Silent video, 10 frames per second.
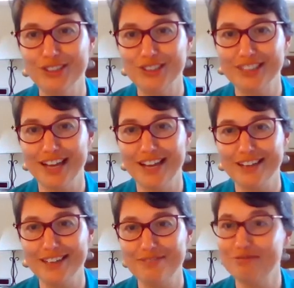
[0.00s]
look
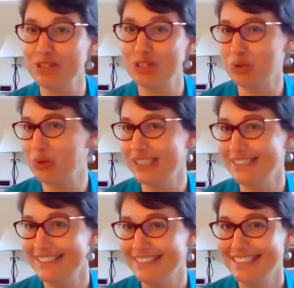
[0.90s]
like for
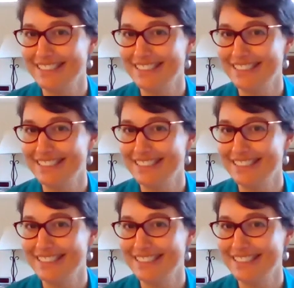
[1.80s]
Joy?